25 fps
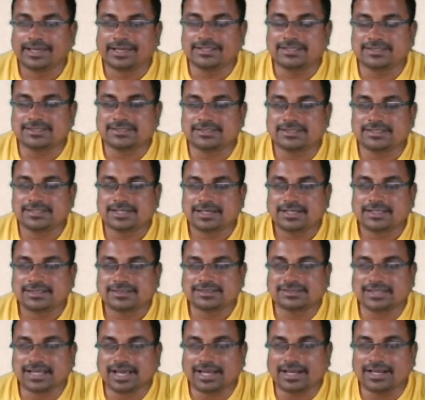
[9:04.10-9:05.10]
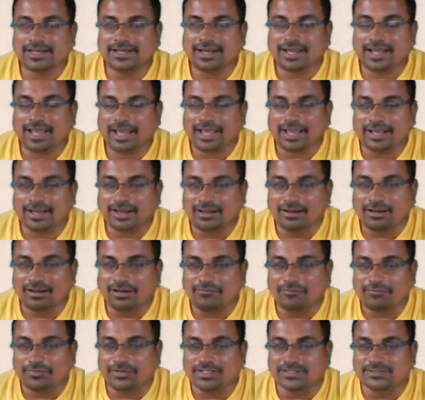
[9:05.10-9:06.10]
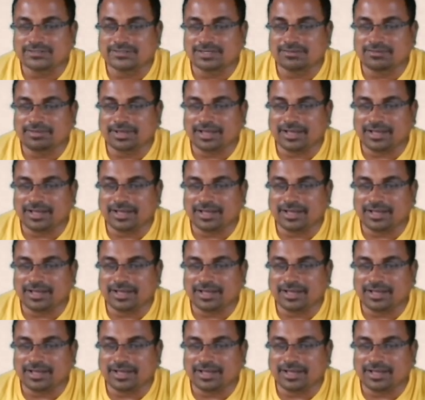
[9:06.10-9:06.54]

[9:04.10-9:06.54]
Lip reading: is sine angle of prism,